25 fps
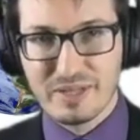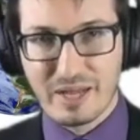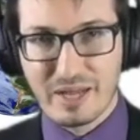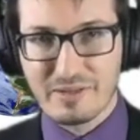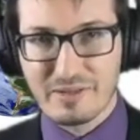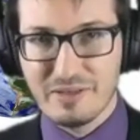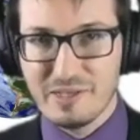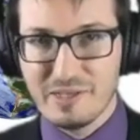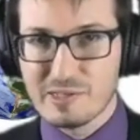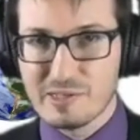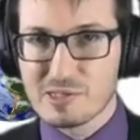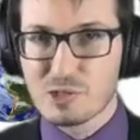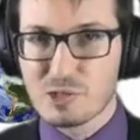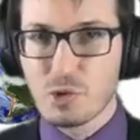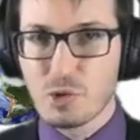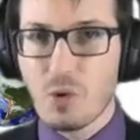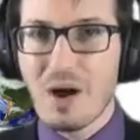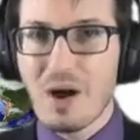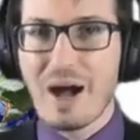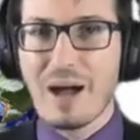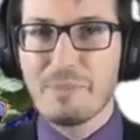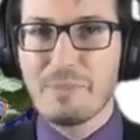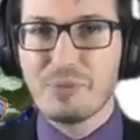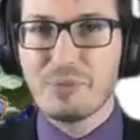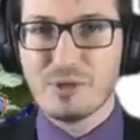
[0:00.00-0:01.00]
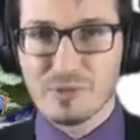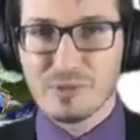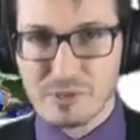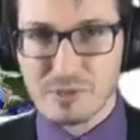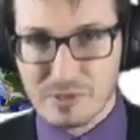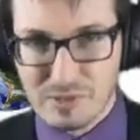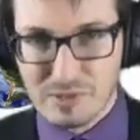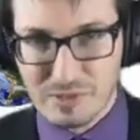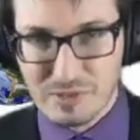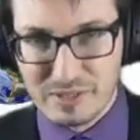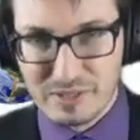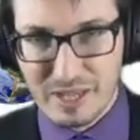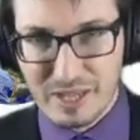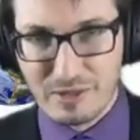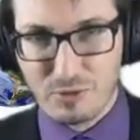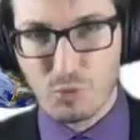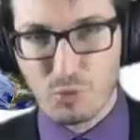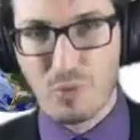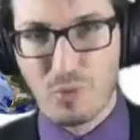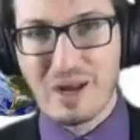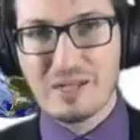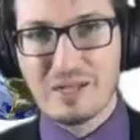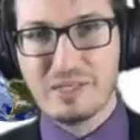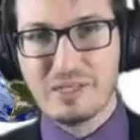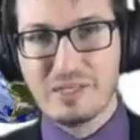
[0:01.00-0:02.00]
that it so happens that
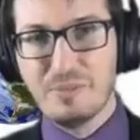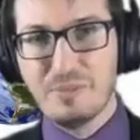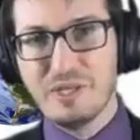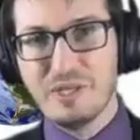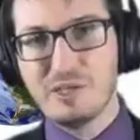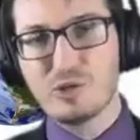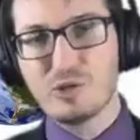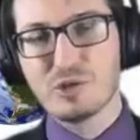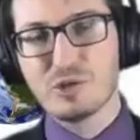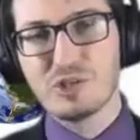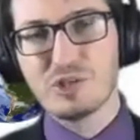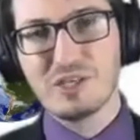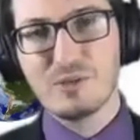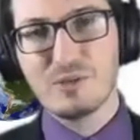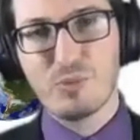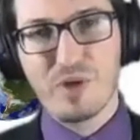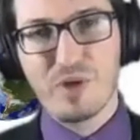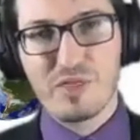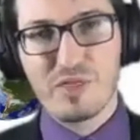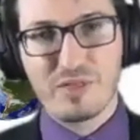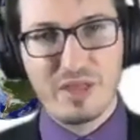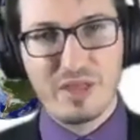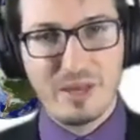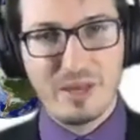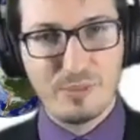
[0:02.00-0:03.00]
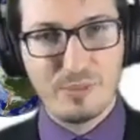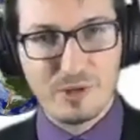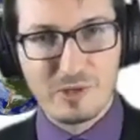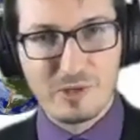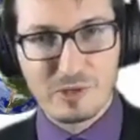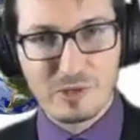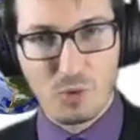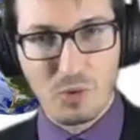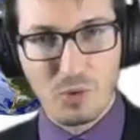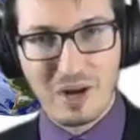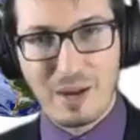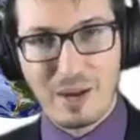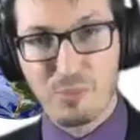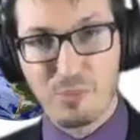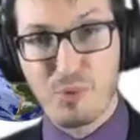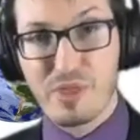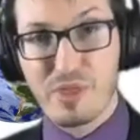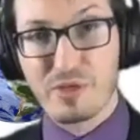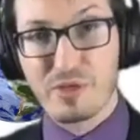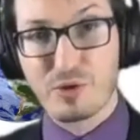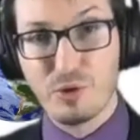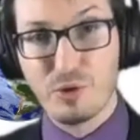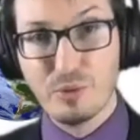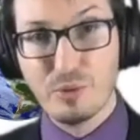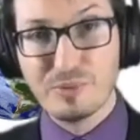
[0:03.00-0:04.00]
OLTP is usually with tables, OLAP
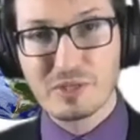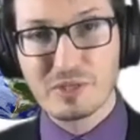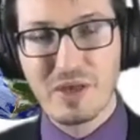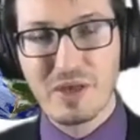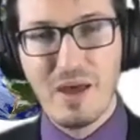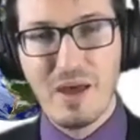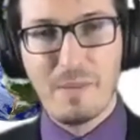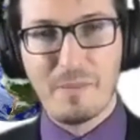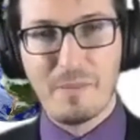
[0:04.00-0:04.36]
with cubes,